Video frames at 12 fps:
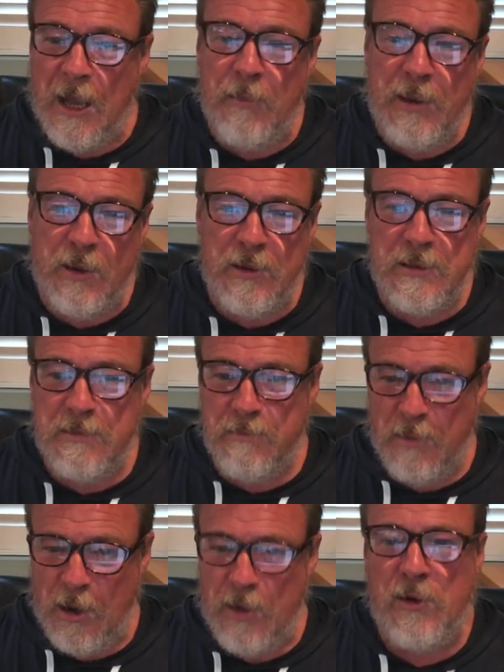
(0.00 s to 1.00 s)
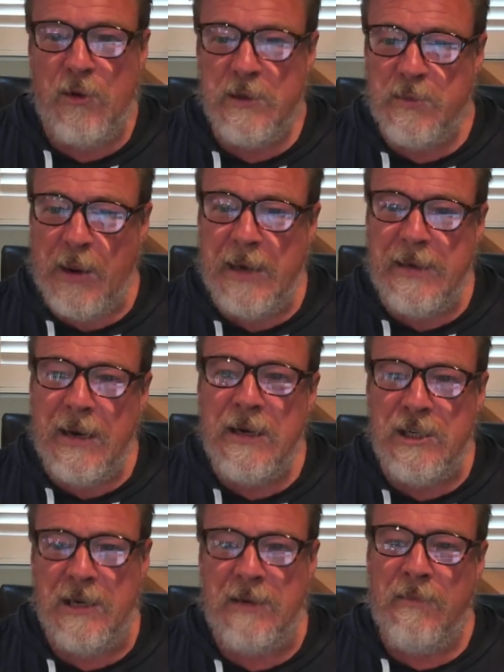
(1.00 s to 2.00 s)
because I thought it was bad
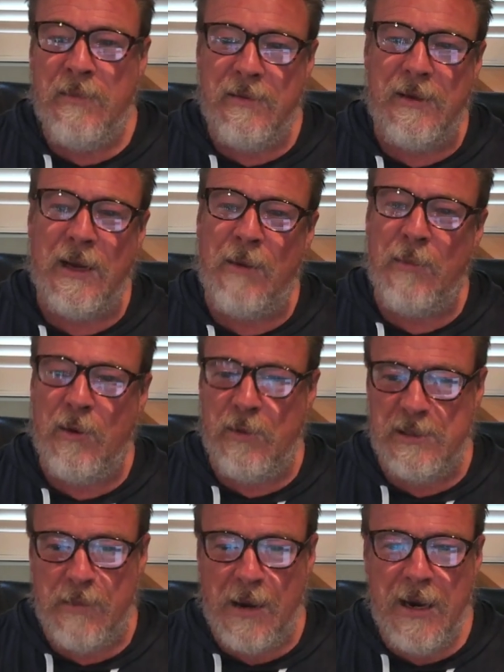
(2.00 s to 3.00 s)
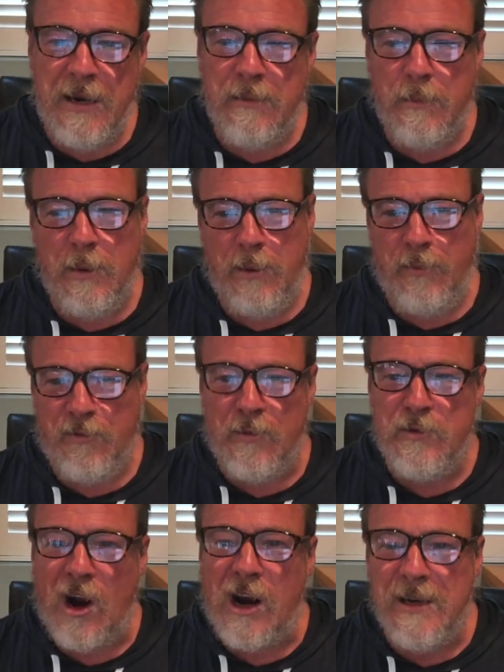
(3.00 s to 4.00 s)
energy, that it was made
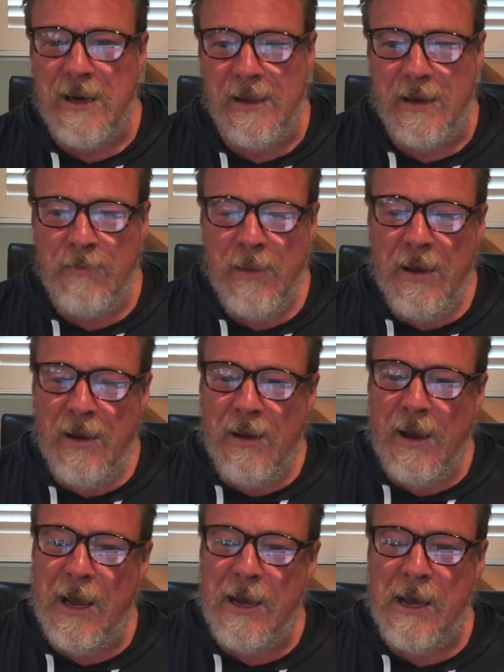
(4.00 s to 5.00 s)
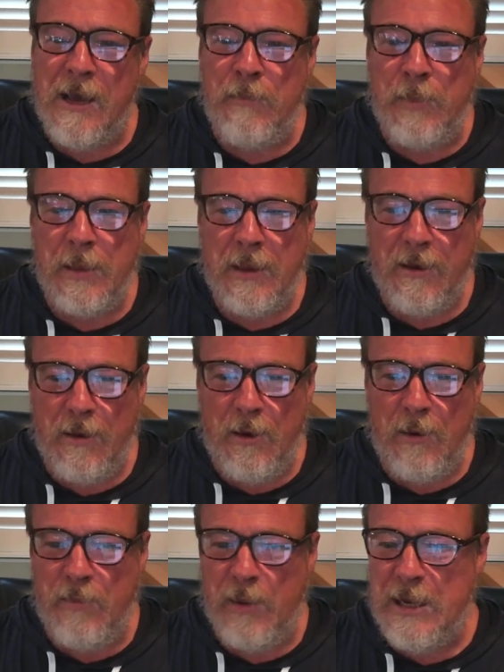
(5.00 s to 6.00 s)
from drug dealing and
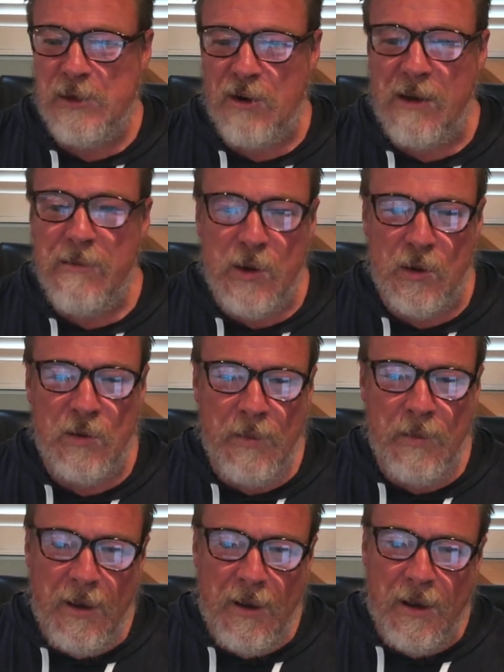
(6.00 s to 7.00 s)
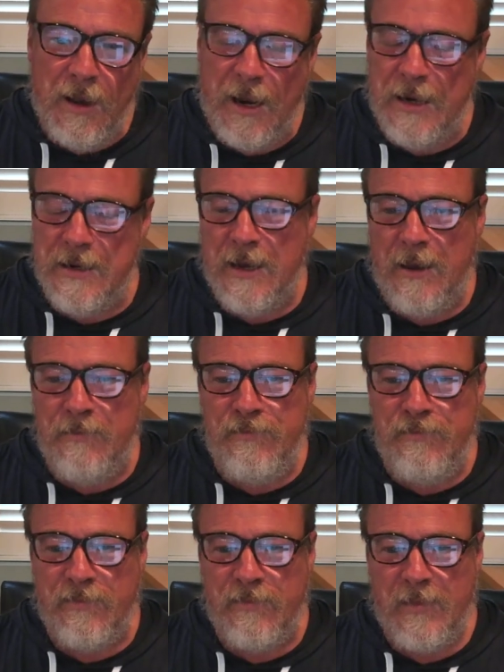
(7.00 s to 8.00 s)
being a drug mule. And
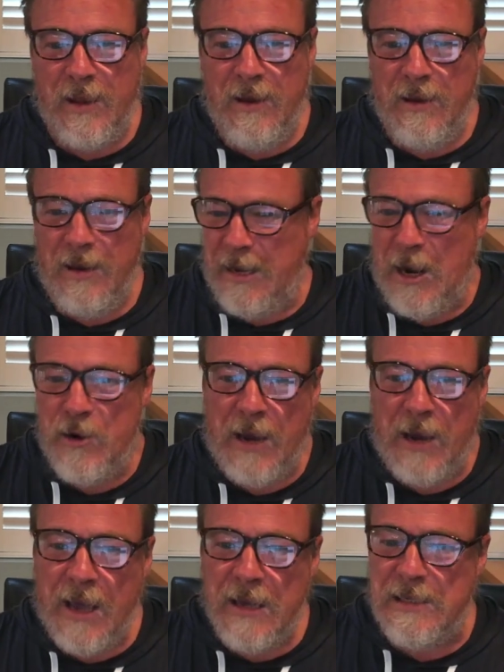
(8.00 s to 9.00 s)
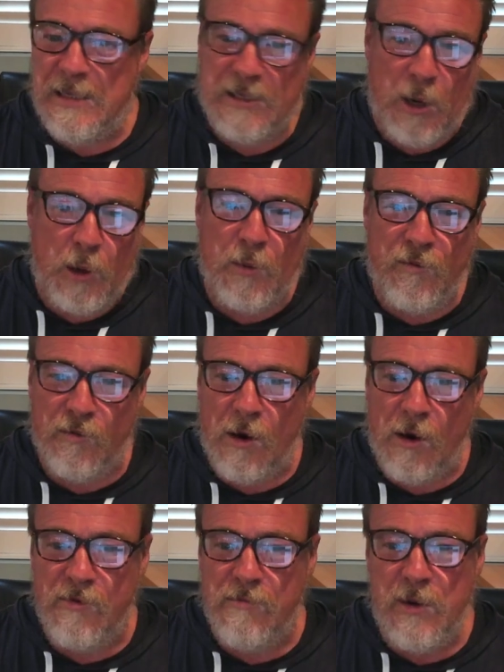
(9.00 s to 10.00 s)
he owned a house, he sold it for
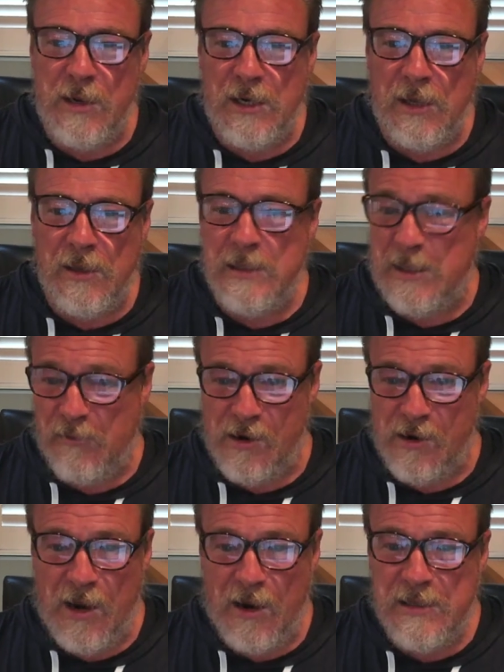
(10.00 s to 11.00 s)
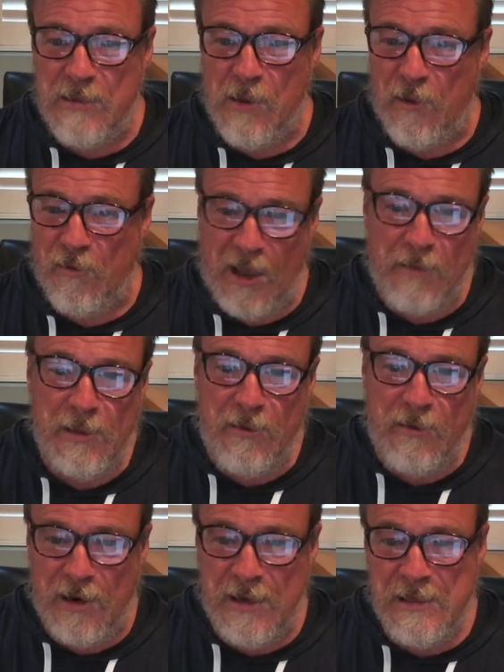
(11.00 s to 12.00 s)
over $1 million, everyone knows it, my family,
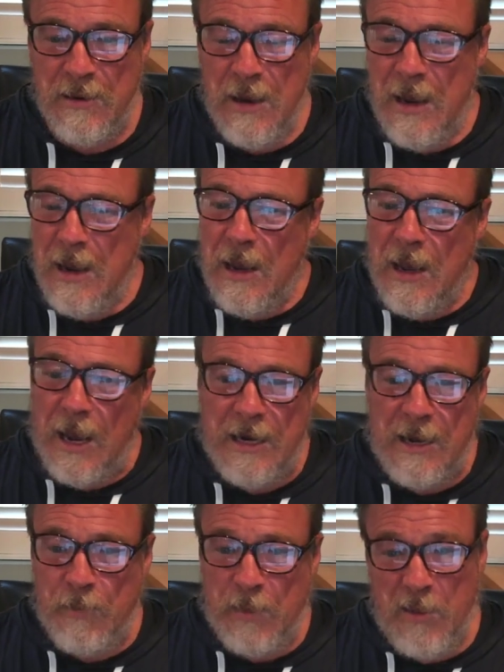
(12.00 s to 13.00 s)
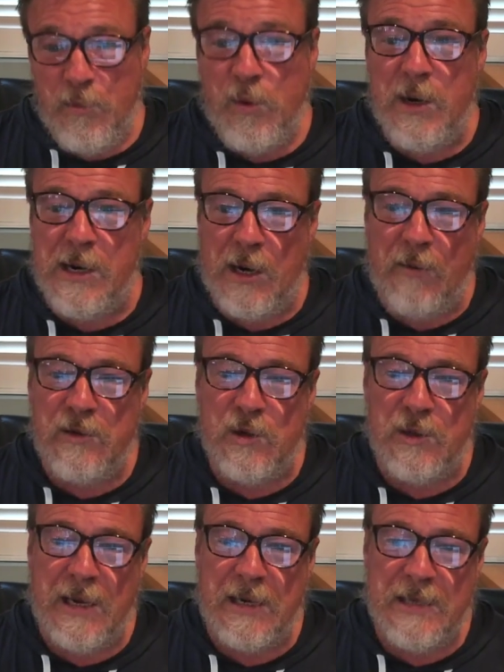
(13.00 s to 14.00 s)
friends, and he put it in an
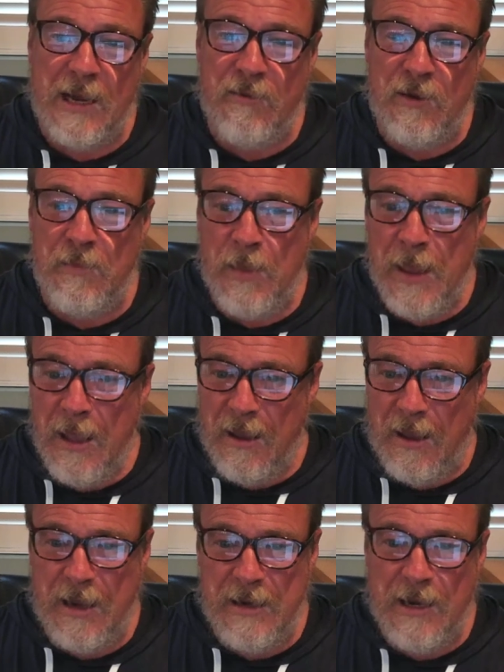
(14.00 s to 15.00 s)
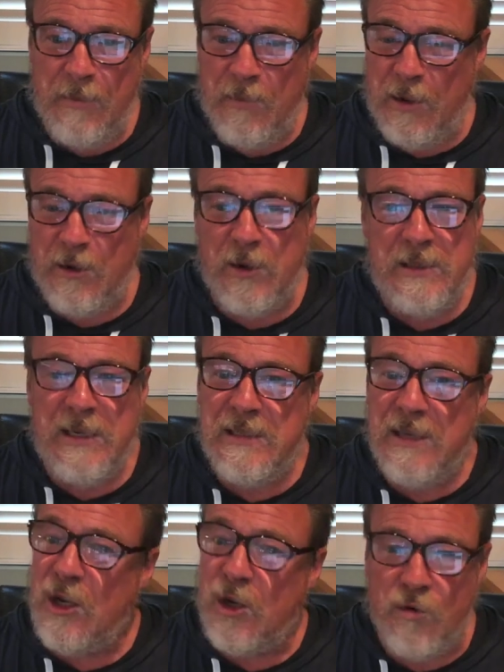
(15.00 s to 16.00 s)
offshore tax haven, and because
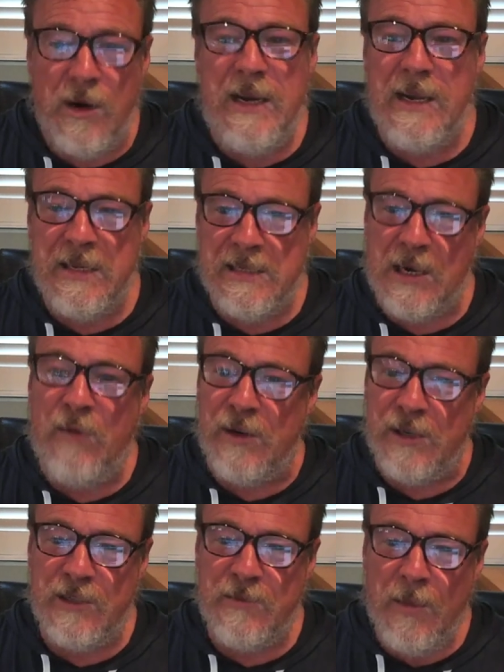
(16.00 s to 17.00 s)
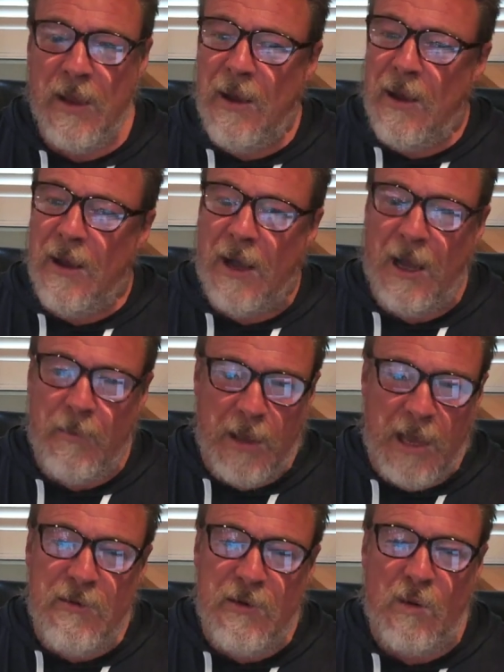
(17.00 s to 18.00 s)
he's greedy and selfish.
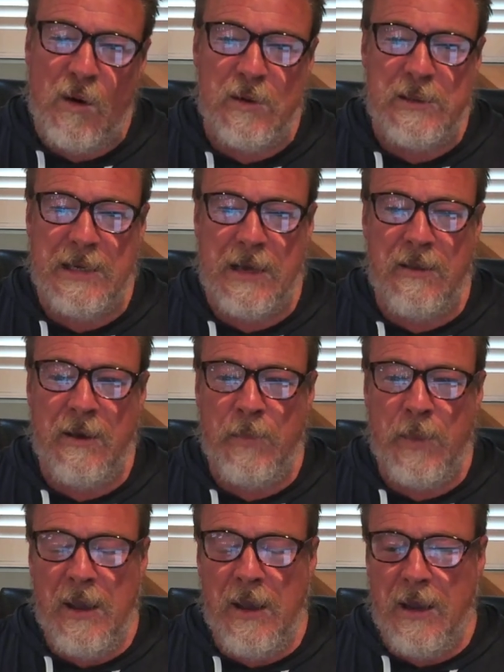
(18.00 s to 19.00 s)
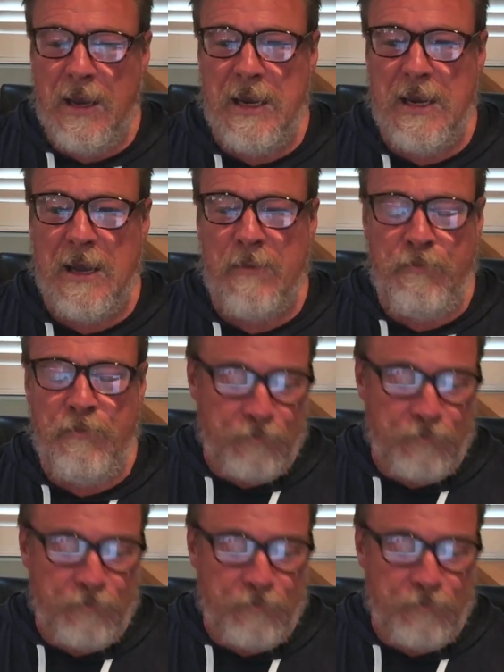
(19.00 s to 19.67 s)
Even while we were together, I